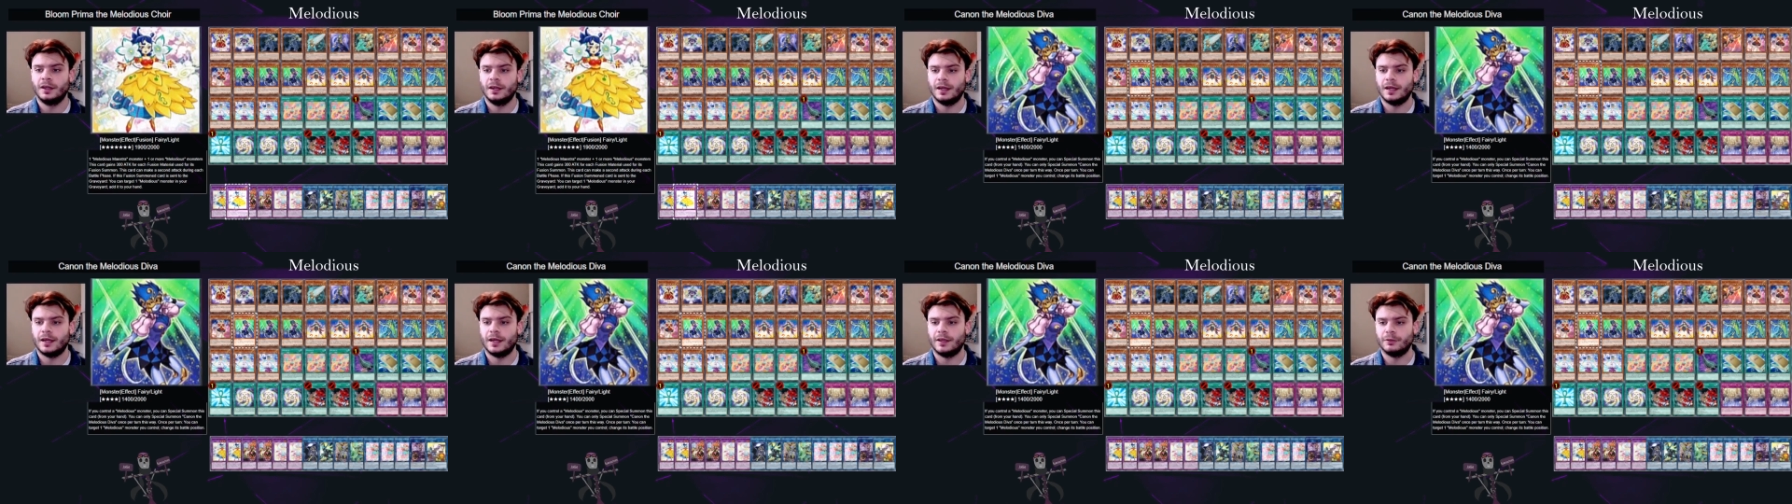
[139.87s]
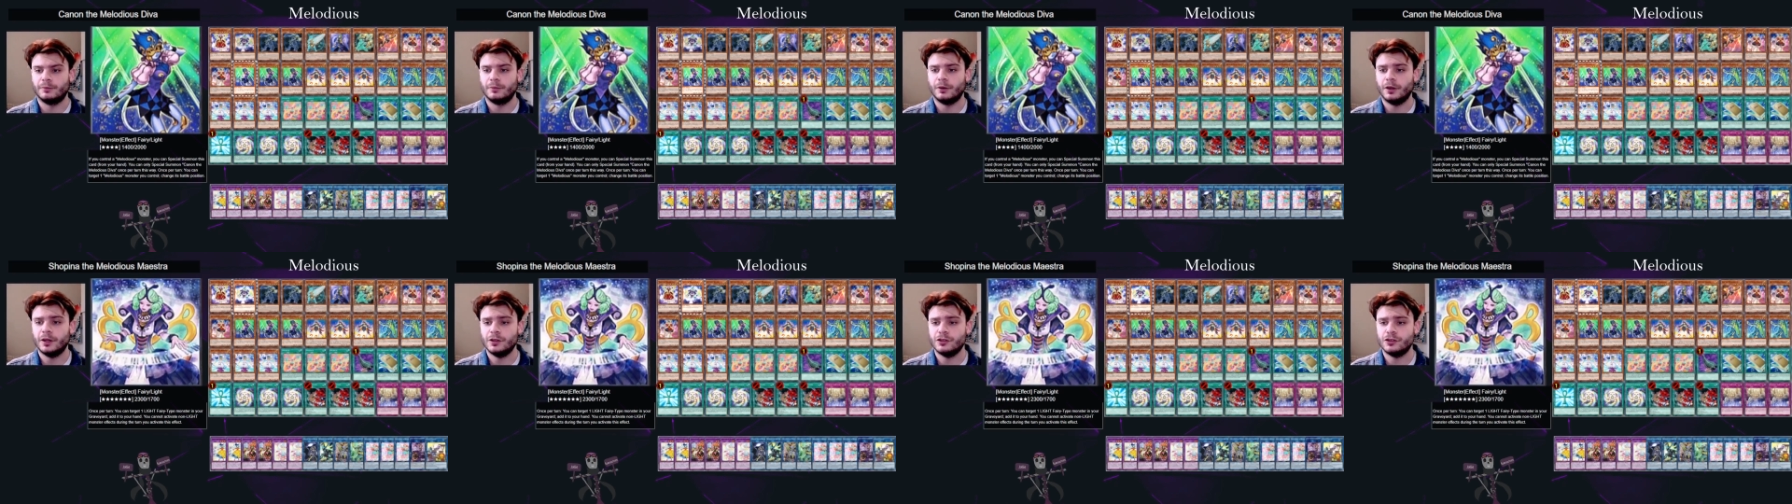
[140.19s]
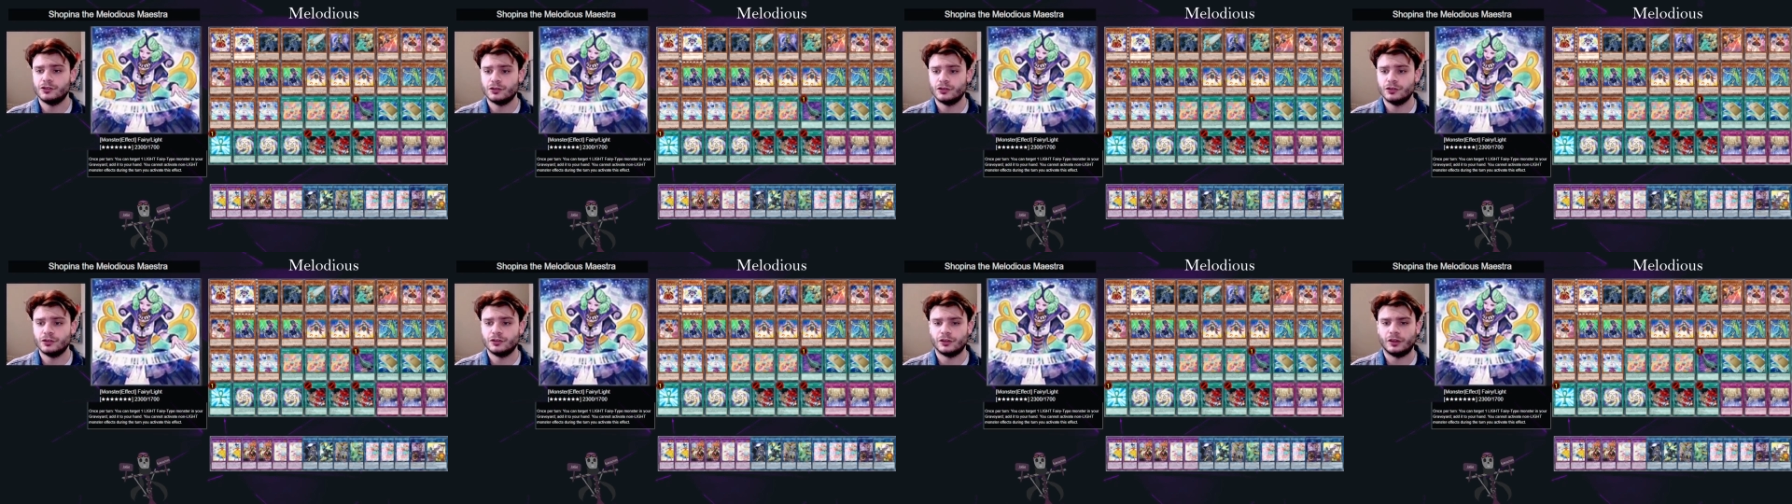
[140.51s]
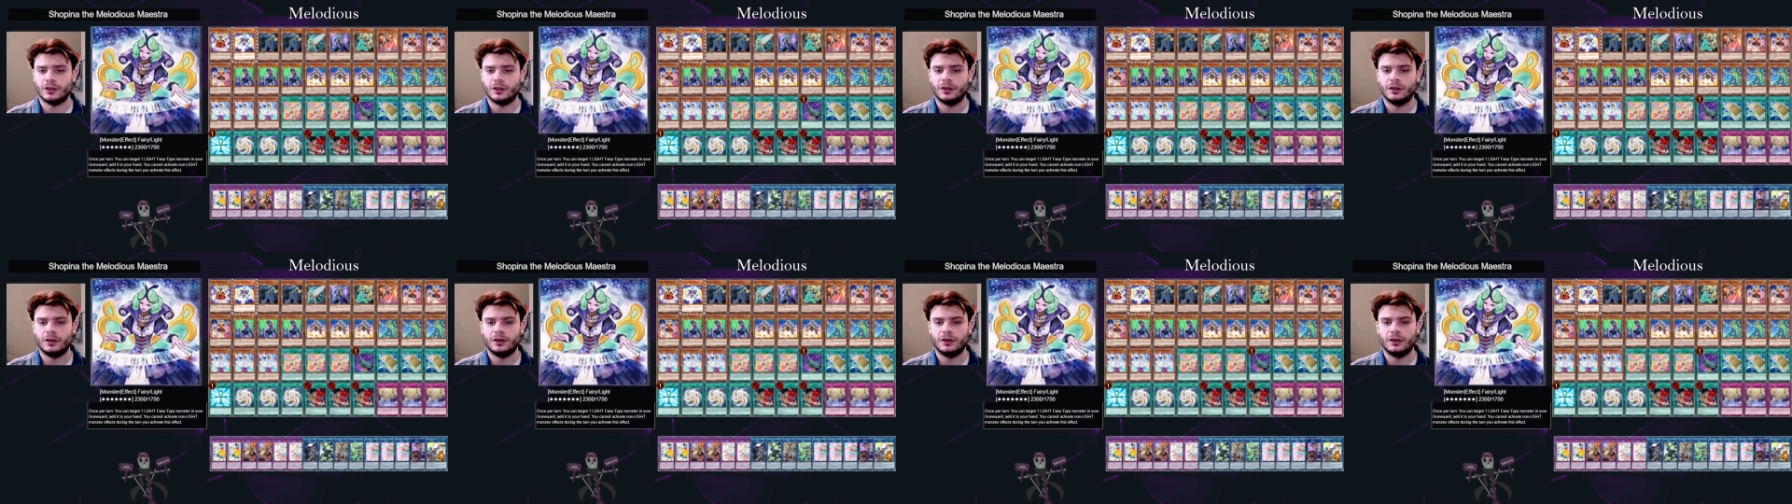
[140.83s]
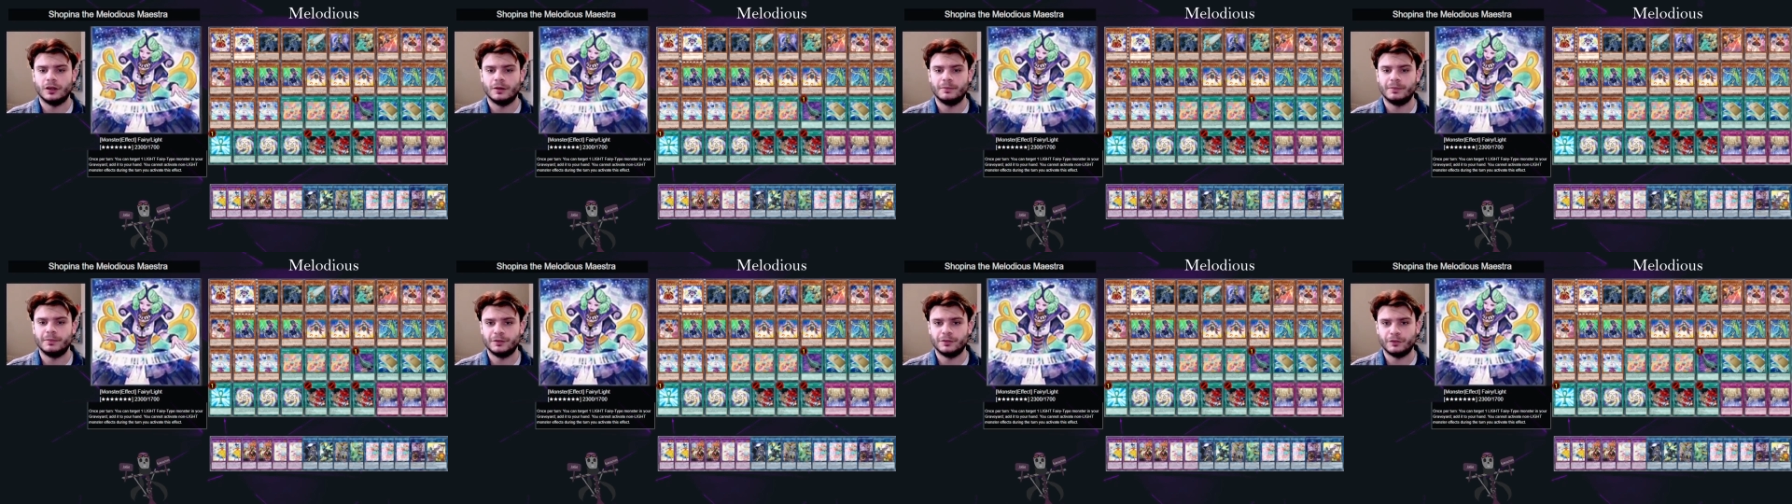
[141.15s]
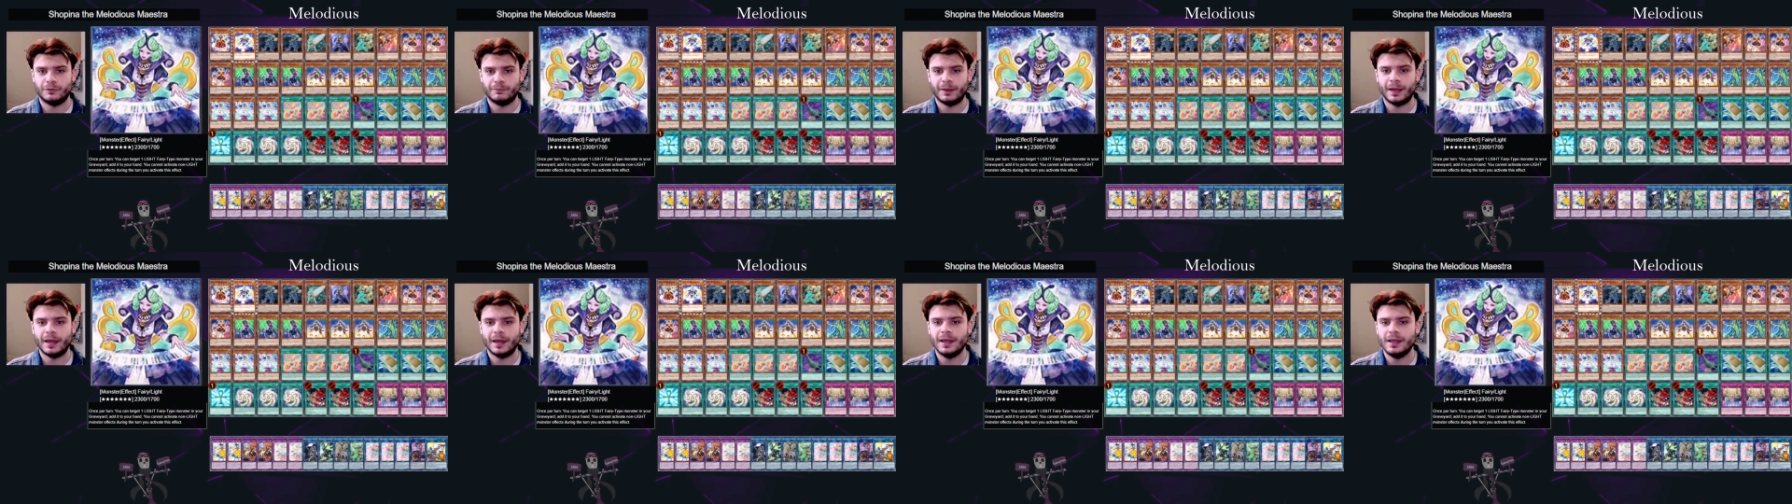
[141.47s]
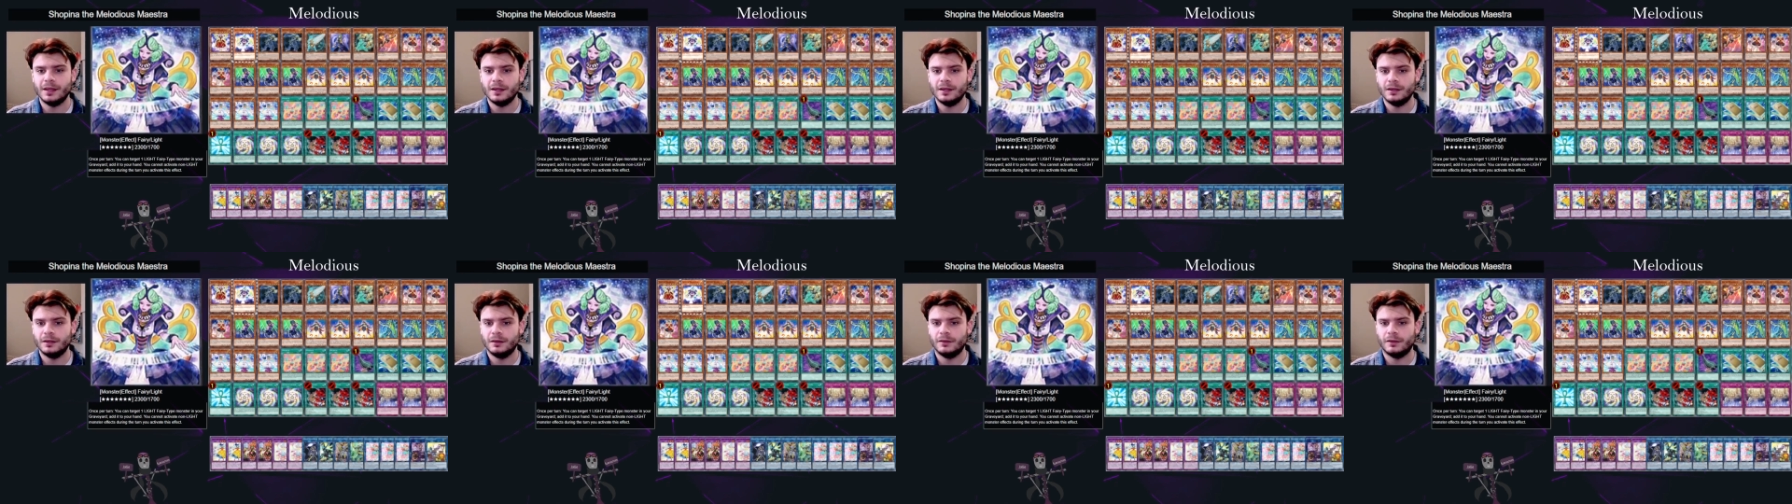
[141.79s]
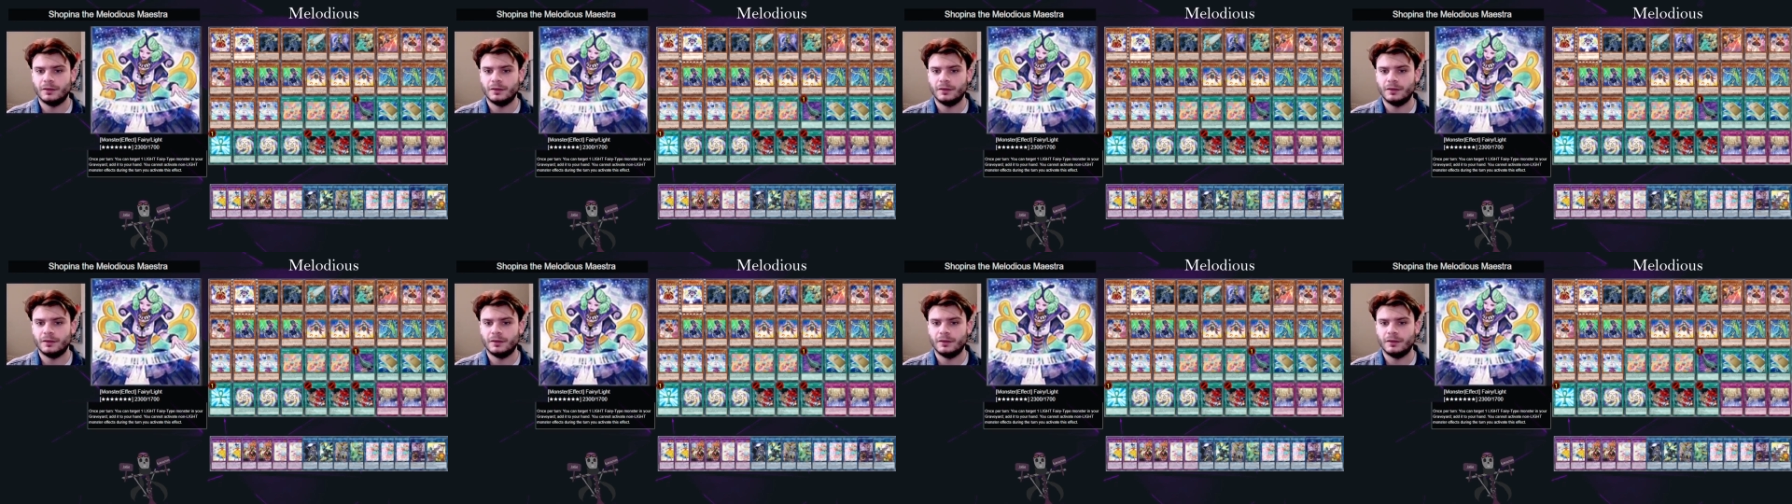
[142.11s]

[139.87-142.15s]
And the Maestras are a bit of a pain.